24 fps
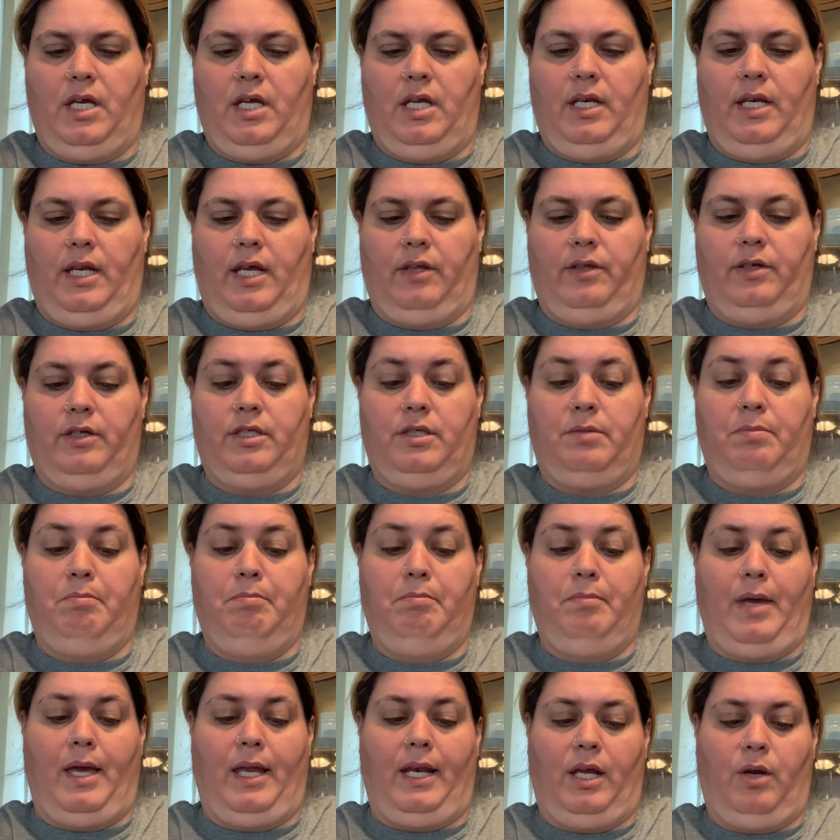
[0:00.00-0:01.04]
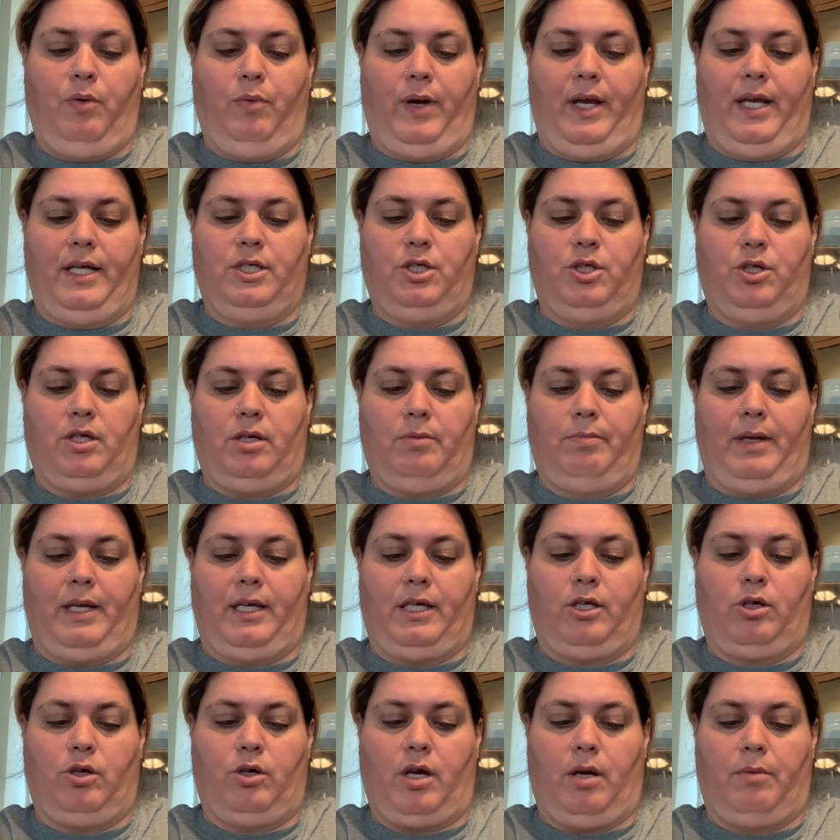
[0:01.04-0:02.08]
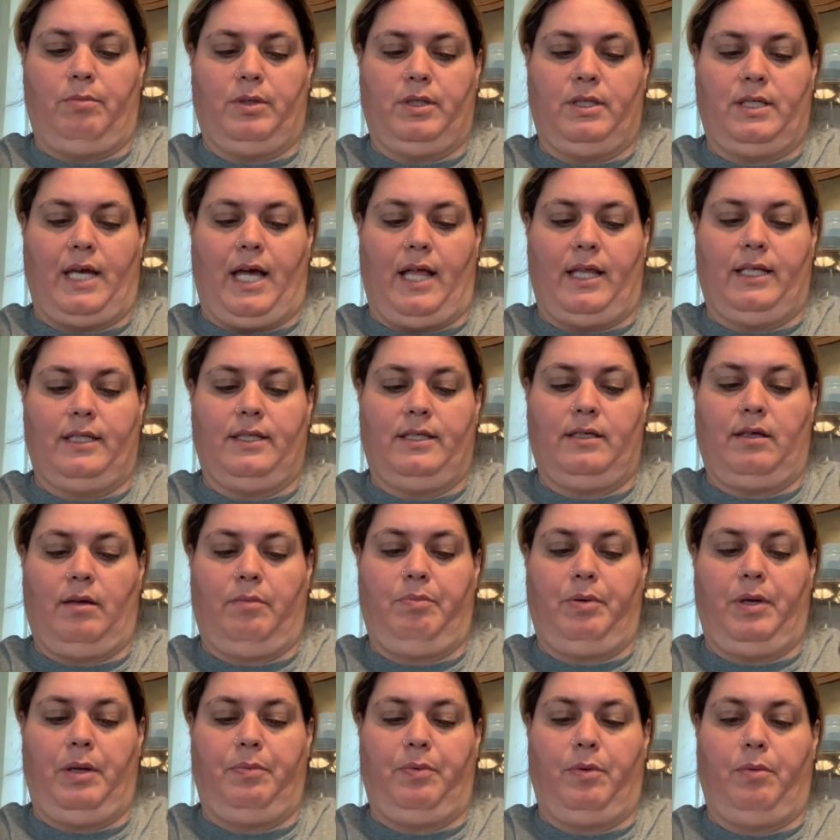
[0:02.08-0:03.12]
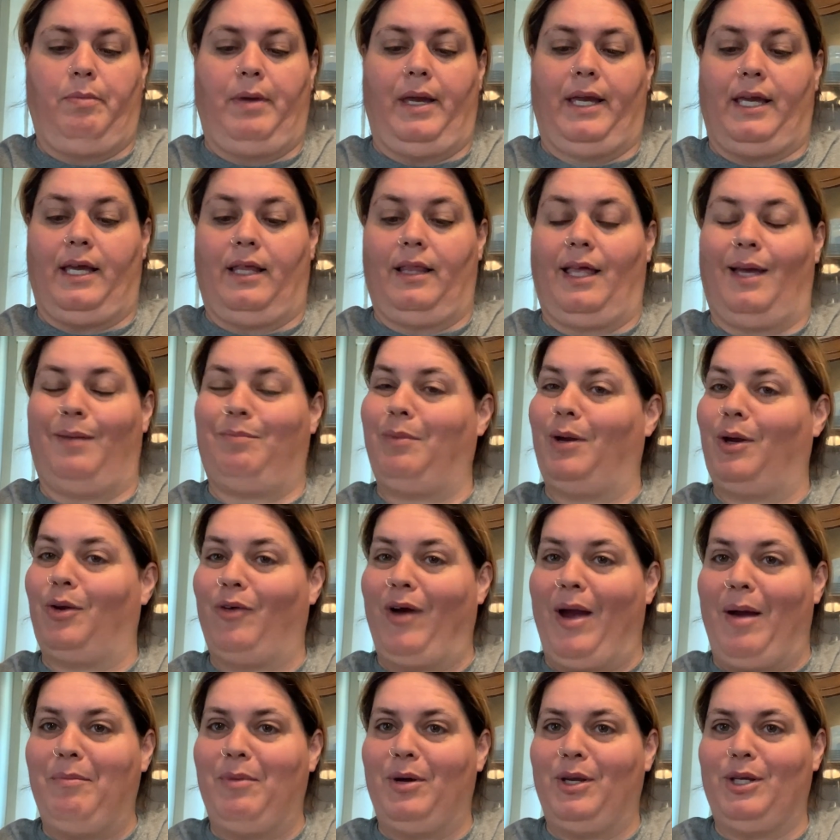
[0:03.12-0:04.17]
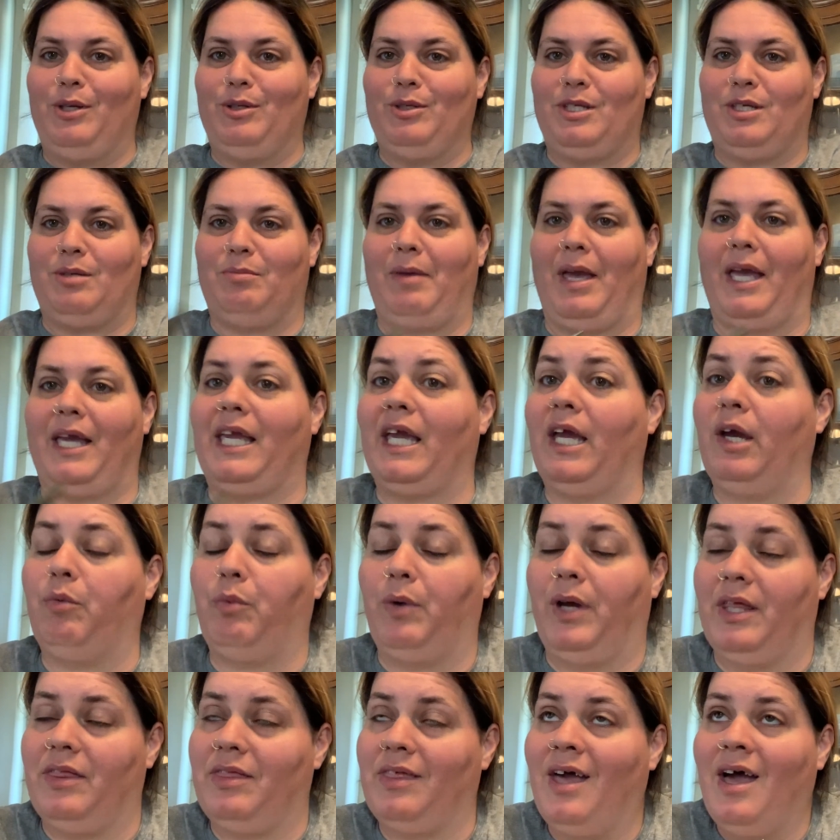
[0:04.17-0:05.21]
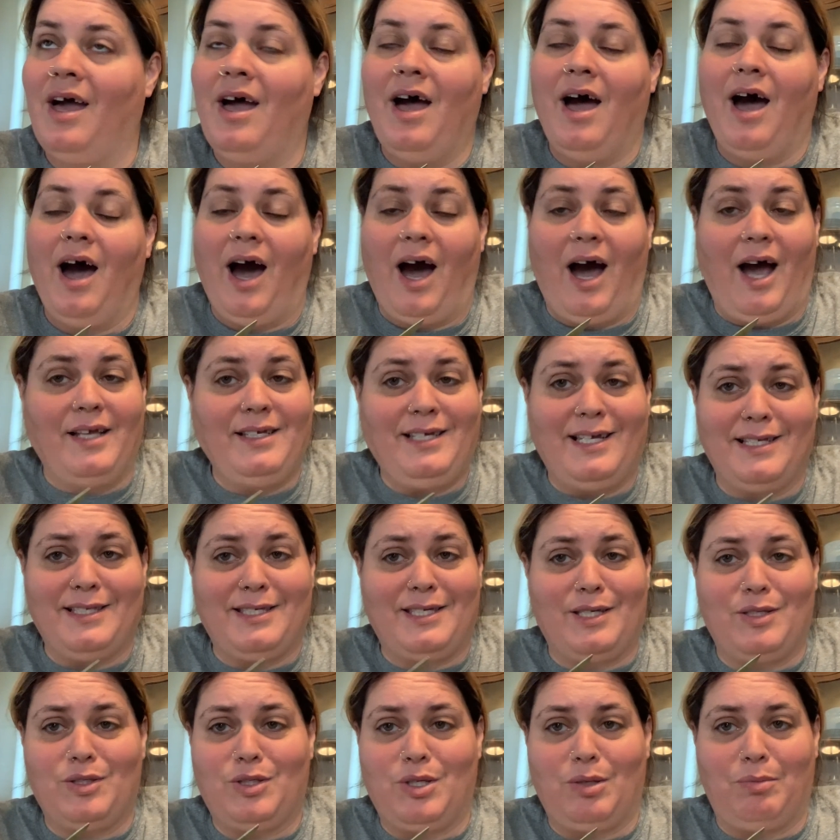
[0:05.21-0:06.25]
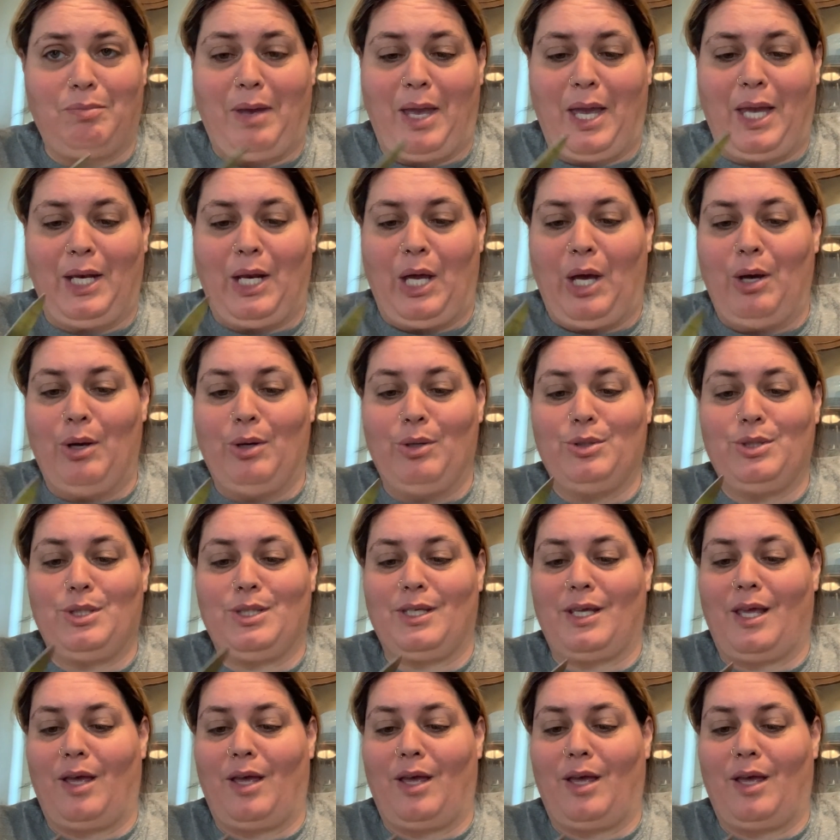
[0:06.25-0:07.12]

Now there's many ways you can make cucumber salad. Some people make it like my grandma used to make it, with onions and tomatoes,